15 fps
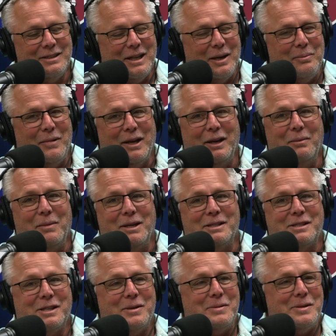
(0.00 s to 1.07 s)
It's like my my
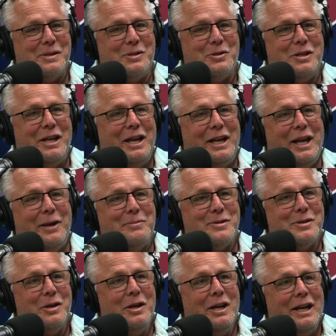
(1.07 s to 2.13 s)
stepson he
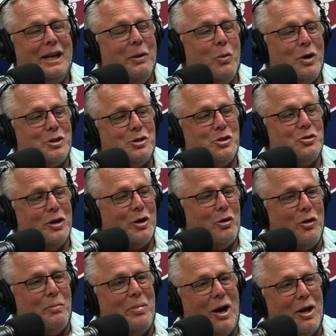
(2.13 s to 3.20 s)
keeps he wants to drink all
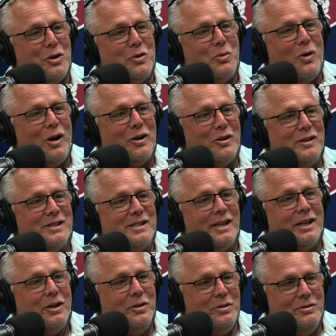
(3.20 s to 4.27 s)
the bottled water, and it's
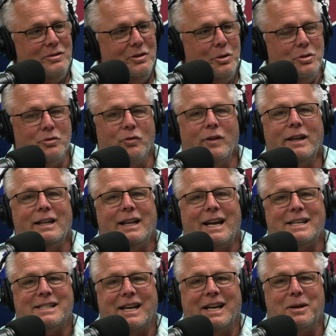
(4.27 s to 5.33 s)
like you you do
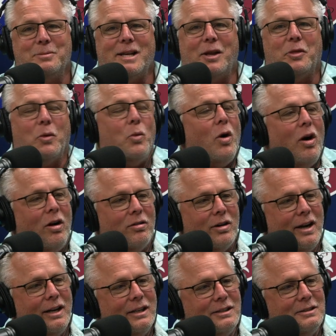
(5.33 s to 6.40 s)
realize that comes out the wall, right?